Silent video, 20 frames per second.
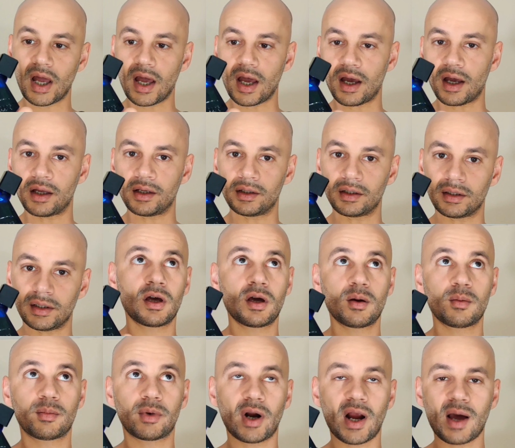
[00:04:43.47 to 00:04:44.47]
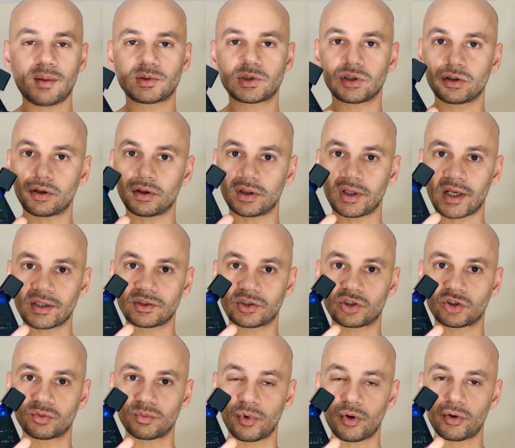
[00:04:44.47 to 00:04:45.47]
and perhaps a little
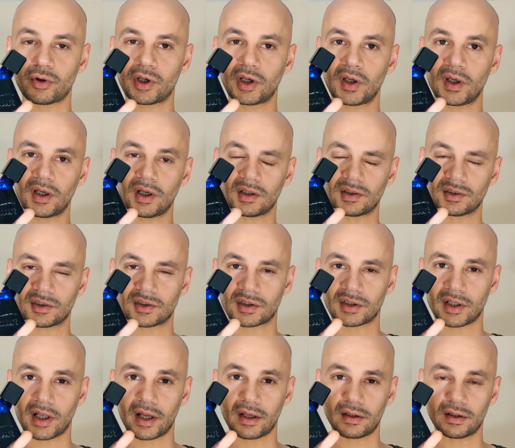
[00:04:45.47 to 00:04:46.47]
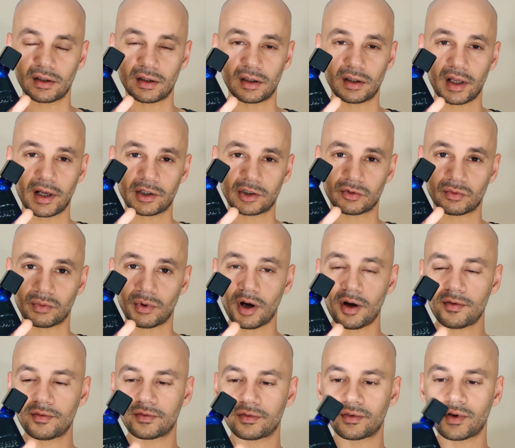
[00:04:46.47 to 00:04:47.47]
less smoky and slightly less
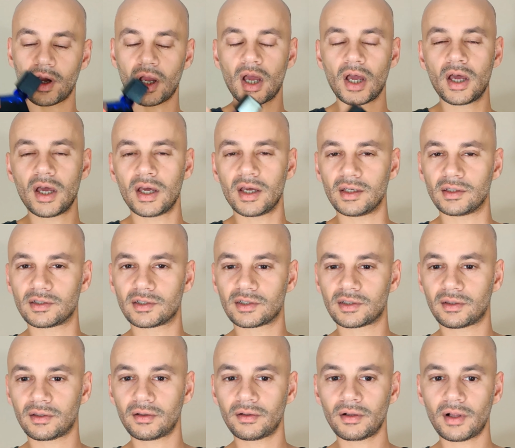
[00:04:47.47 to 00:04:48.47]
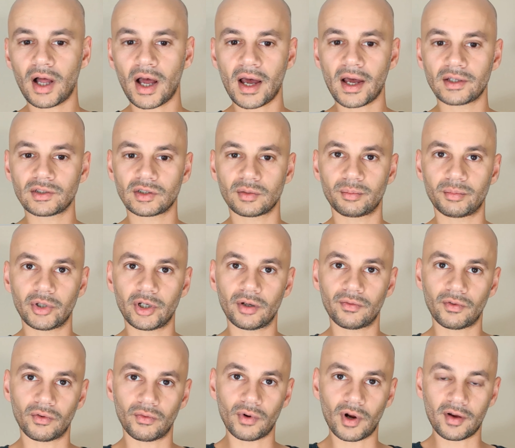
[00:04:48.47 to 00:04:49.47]
rough. It still has a bit of
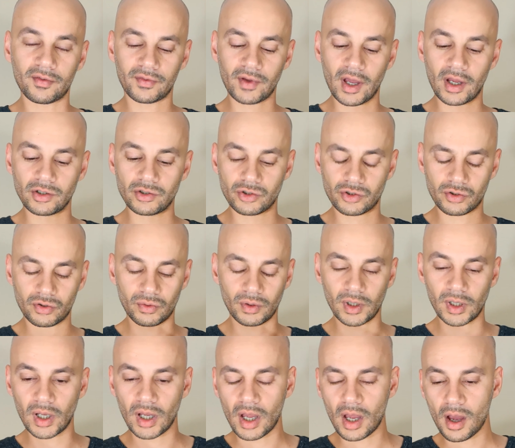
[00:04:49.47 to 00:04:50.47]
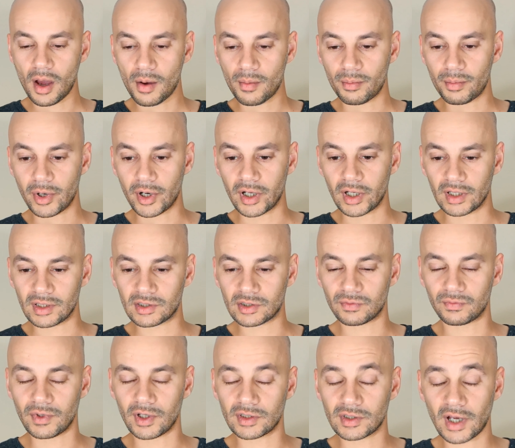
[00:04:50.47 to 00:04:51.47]
a rough edge to it, but
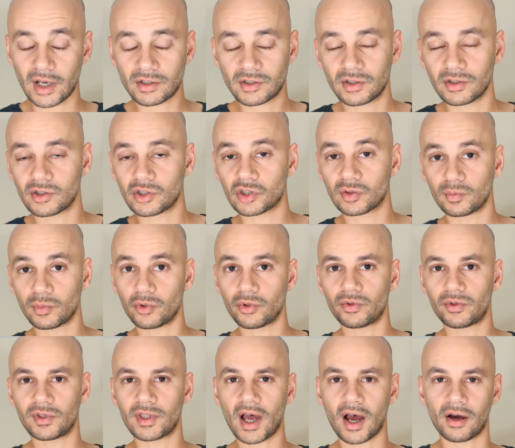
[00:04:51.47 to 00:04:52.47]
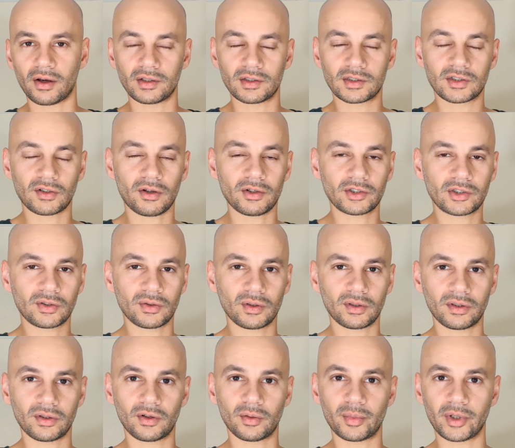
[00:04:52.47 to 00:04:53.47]
it's actually smoothed out. It's also a
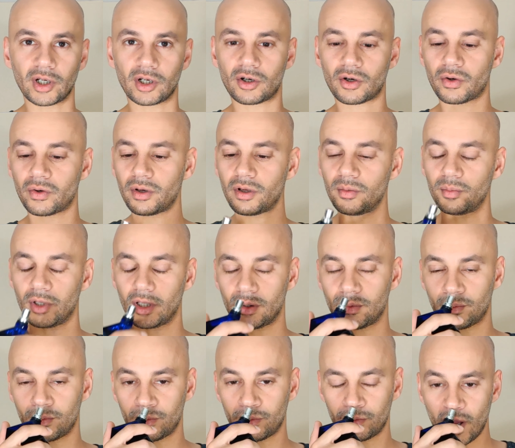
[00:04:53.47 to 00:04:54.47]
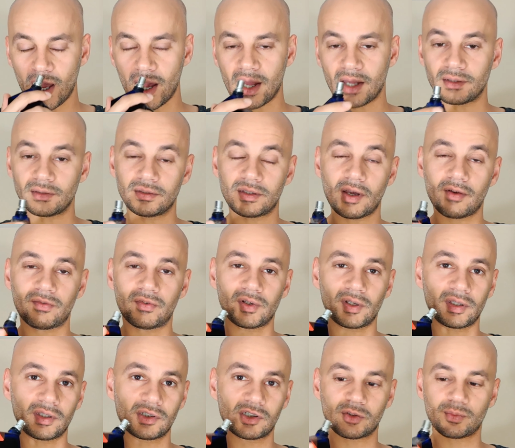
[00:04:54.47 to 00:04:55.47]
little bit creamy and
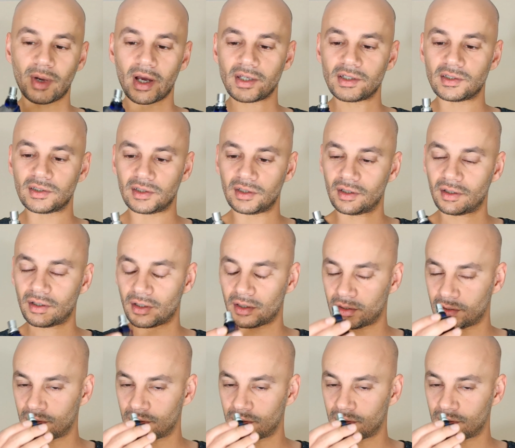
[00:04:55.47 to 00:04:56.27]
definitely spicy.